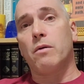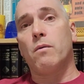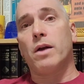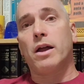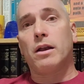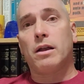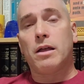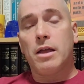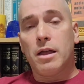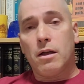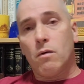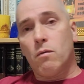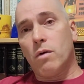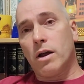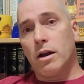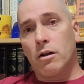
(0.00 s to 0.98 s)
We're going
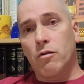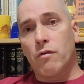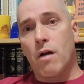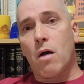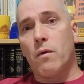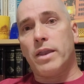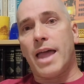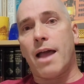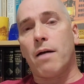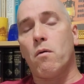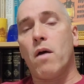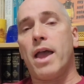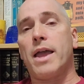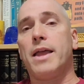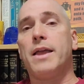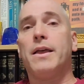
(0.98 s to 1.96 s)
to grow in that
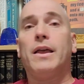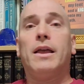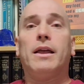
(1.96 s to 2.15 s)
way,